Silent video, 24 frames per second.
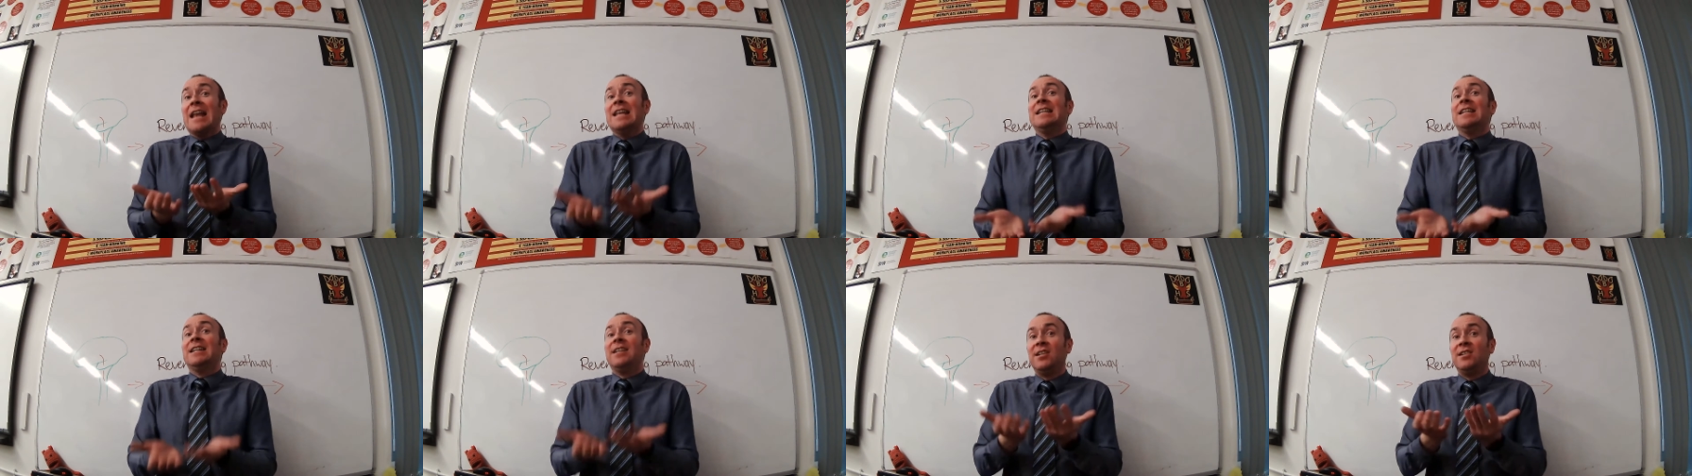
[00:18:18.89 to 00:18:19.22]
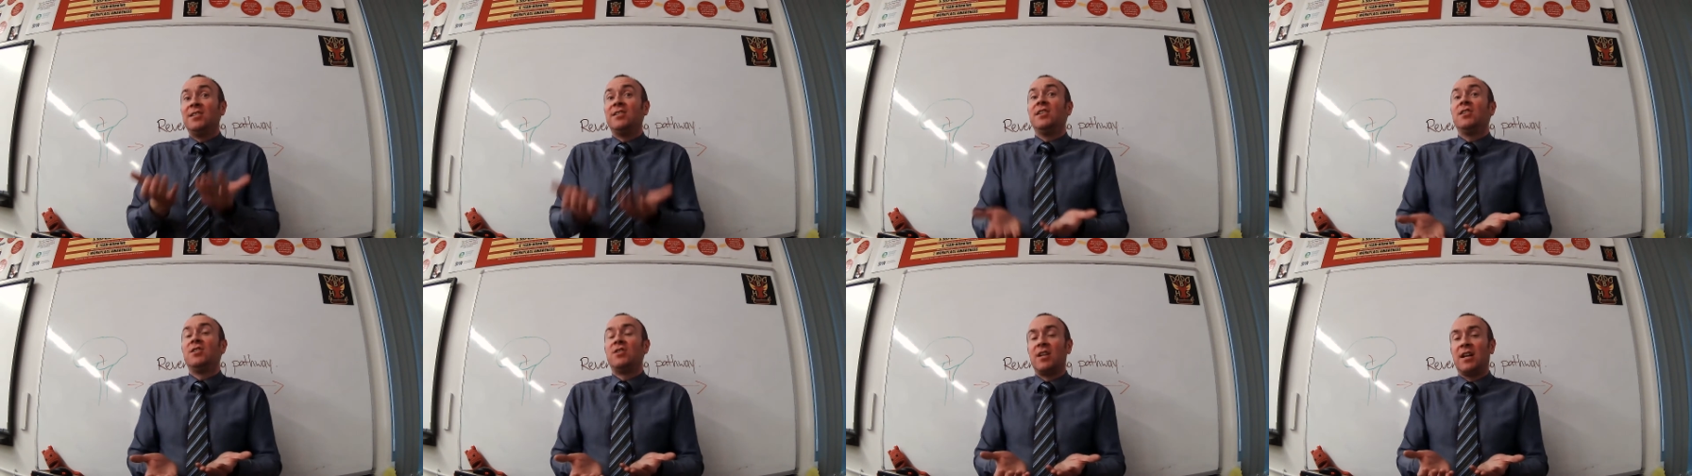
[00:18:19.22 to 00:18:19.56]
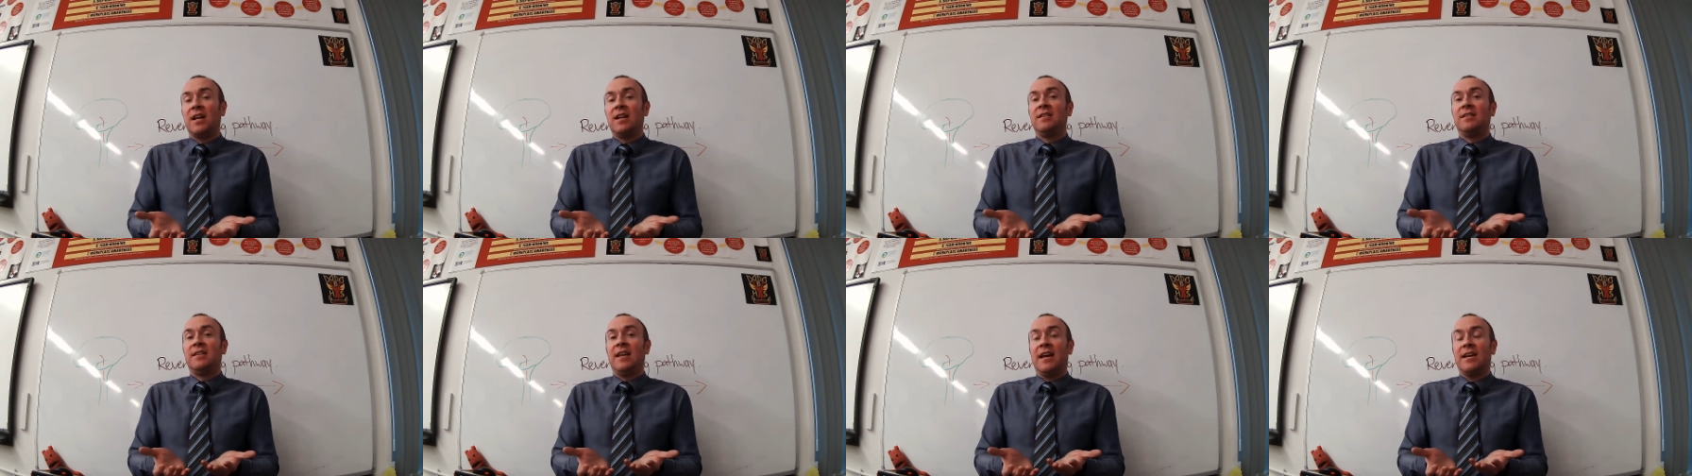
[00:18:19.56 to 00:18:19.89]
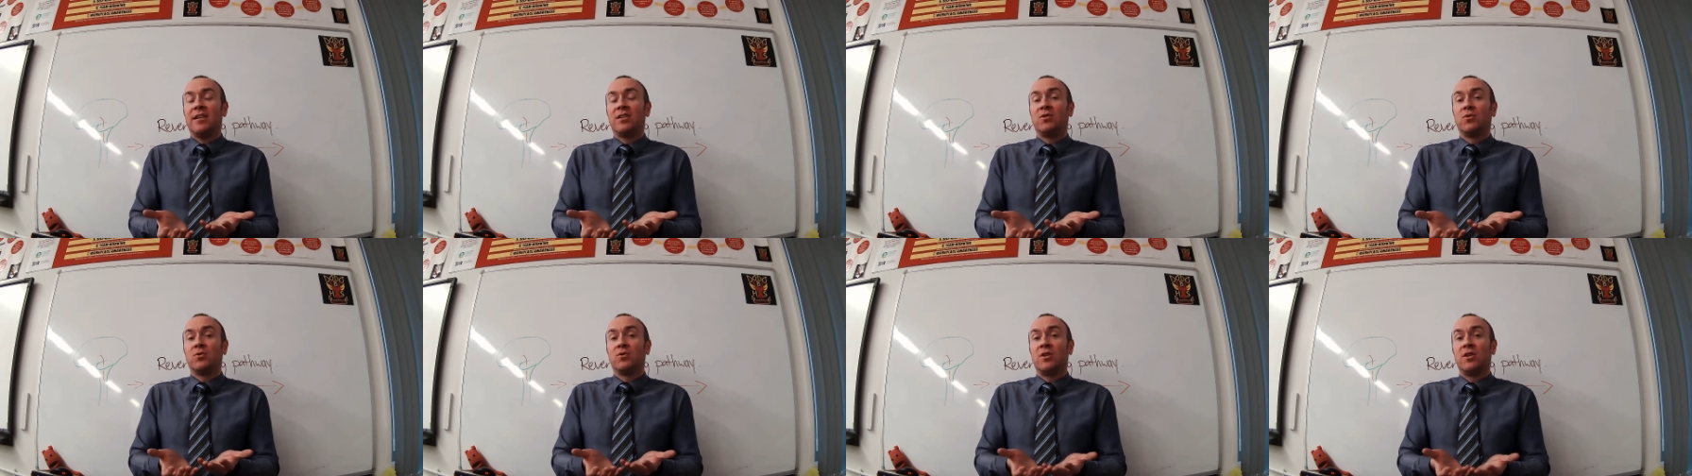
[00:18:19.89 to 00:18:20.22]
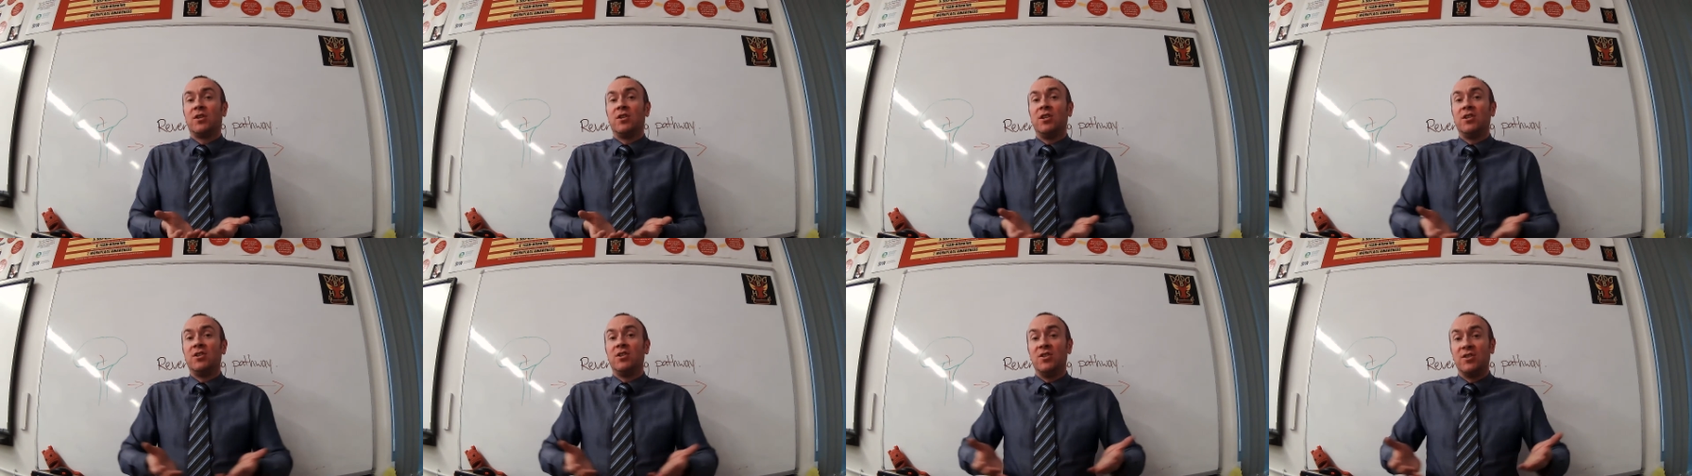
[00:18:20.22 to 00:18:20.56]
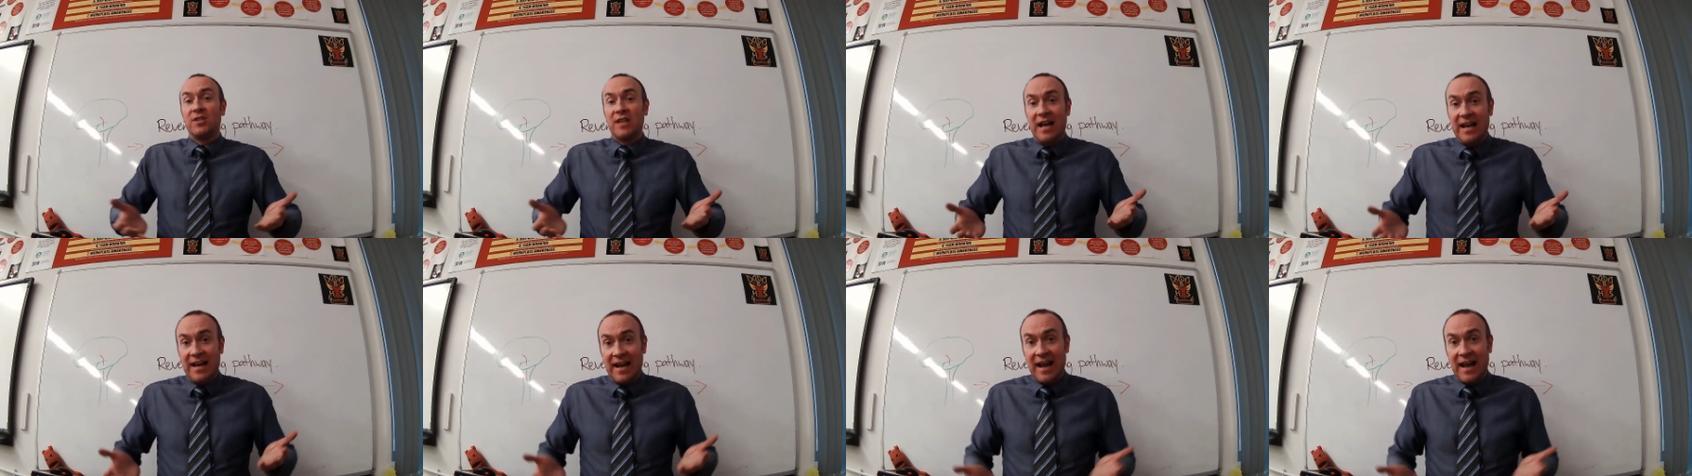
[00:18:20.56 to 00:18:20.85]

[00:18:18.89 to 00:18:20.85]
increases your intestinal secretions and